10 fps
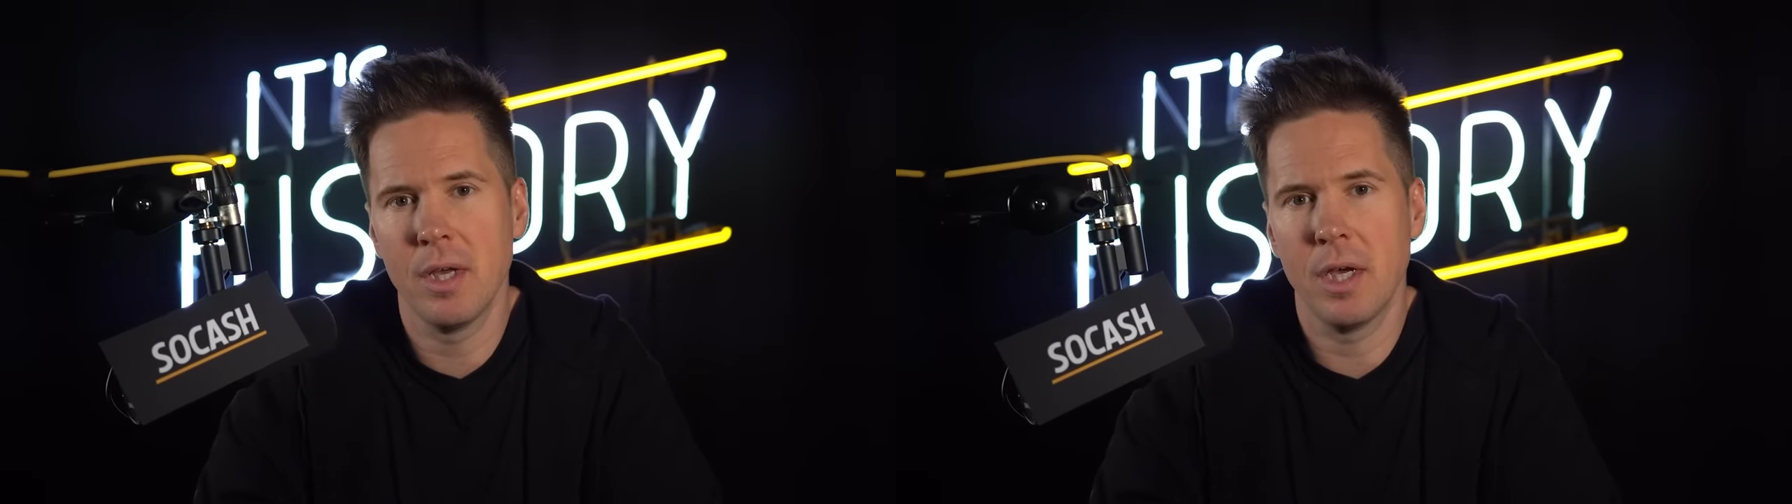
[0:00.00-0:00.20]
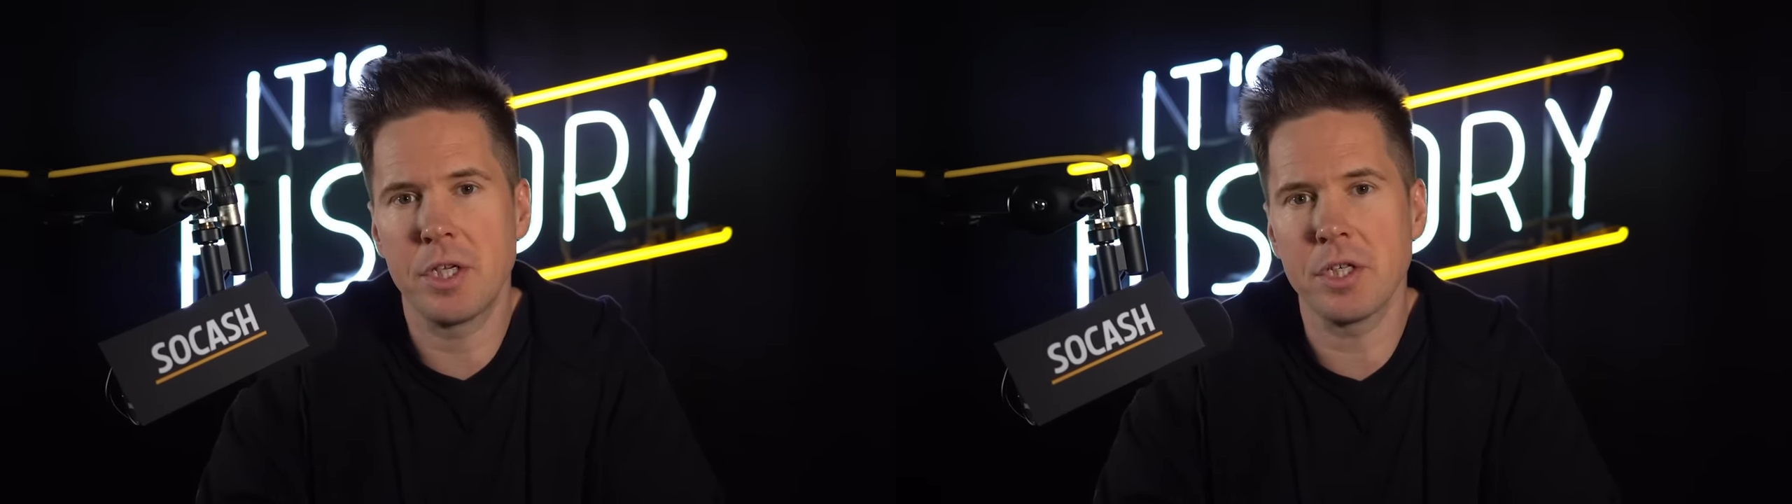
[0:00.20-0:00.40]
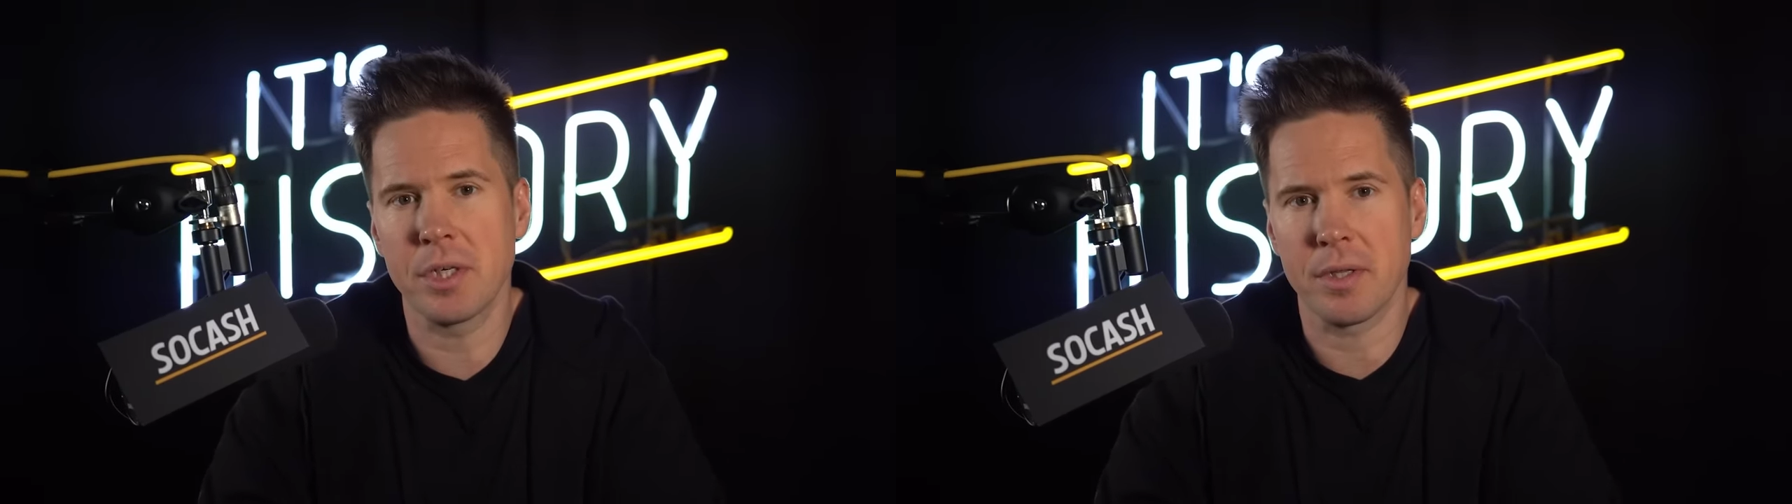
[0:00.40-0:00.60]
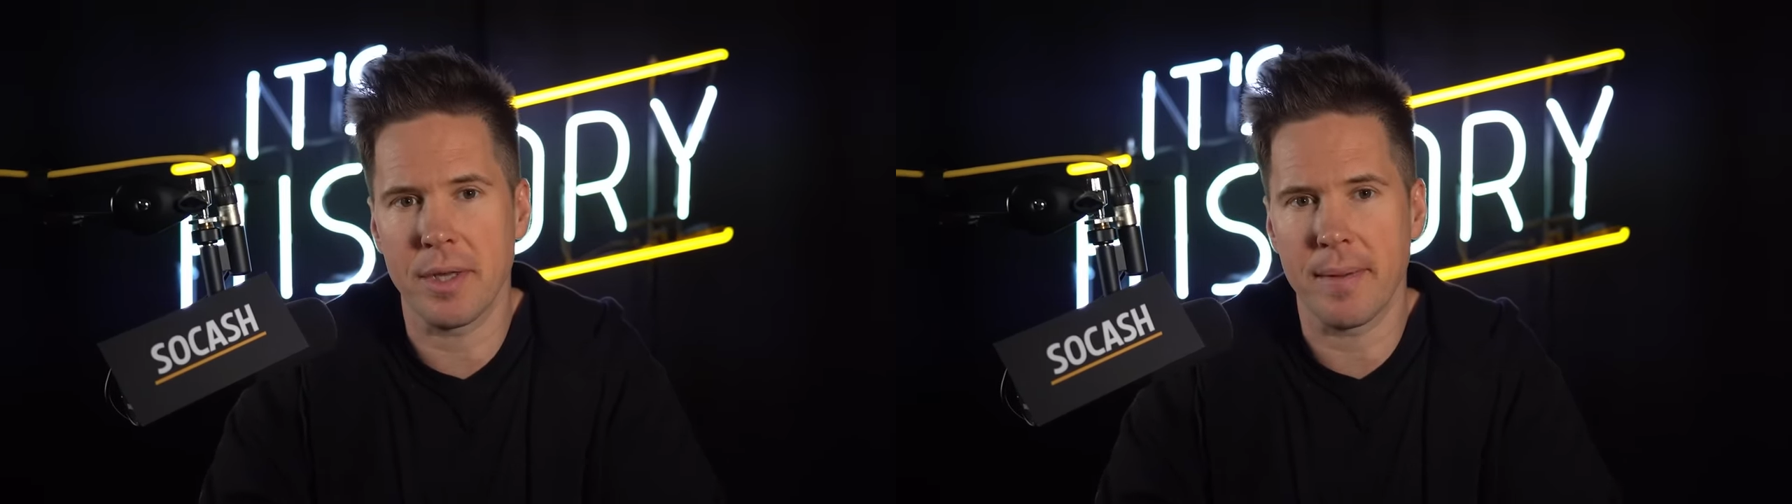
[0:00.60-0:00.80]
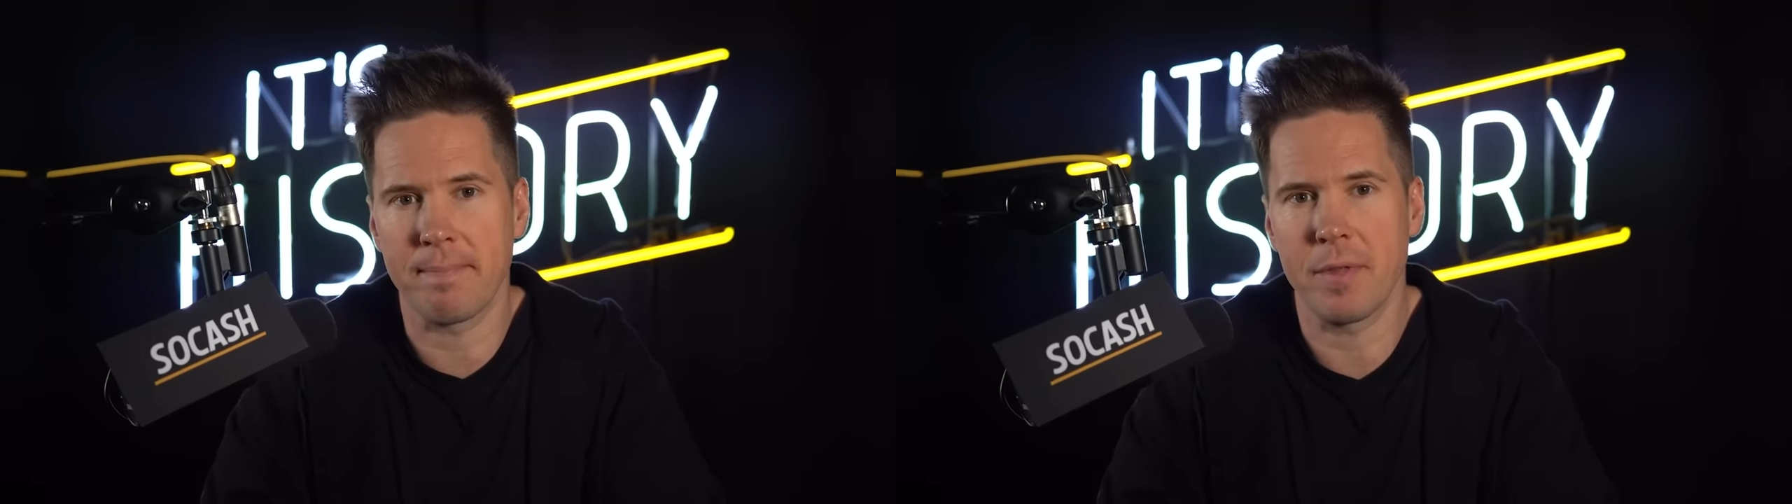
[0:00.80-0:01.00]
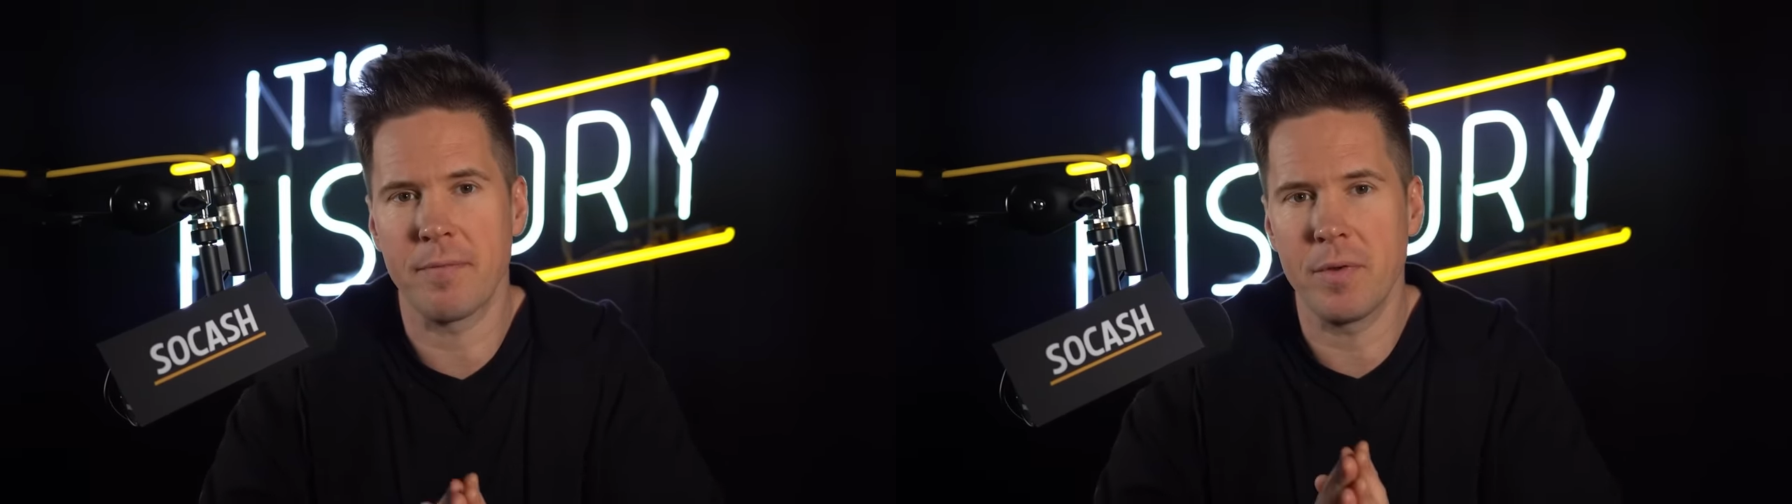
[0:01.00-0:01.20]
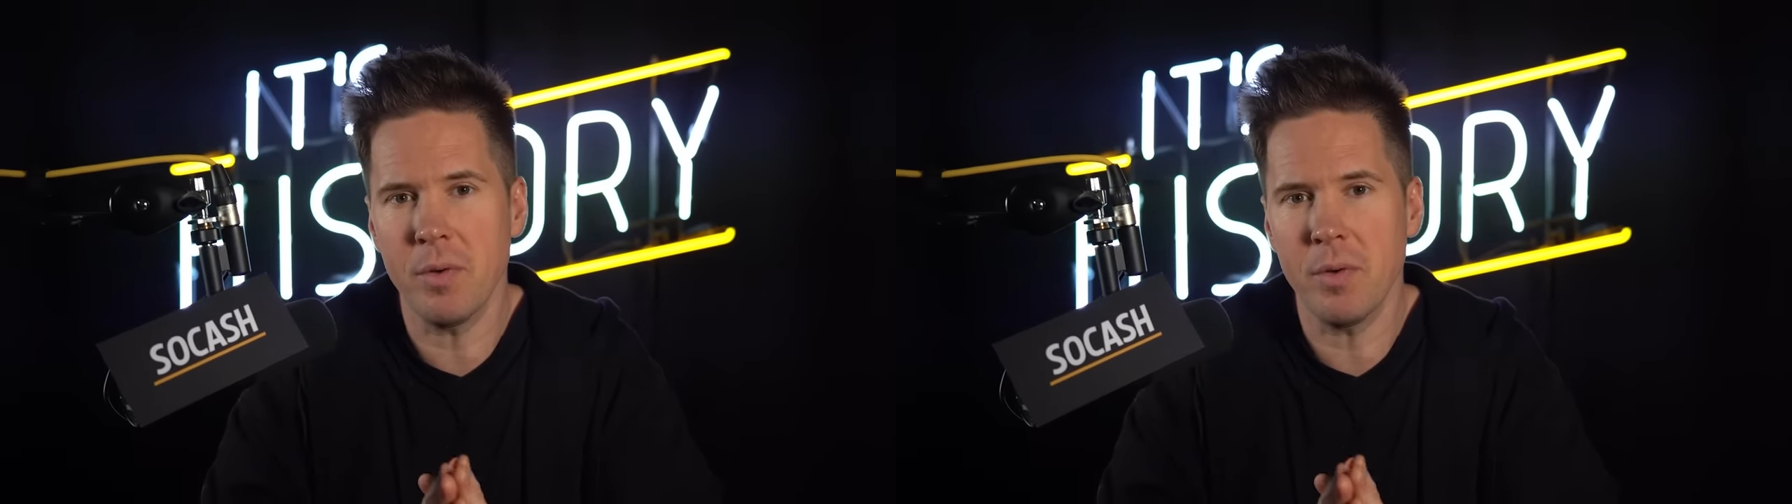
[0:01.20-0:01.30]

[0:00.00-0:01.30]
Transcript: Additionally, if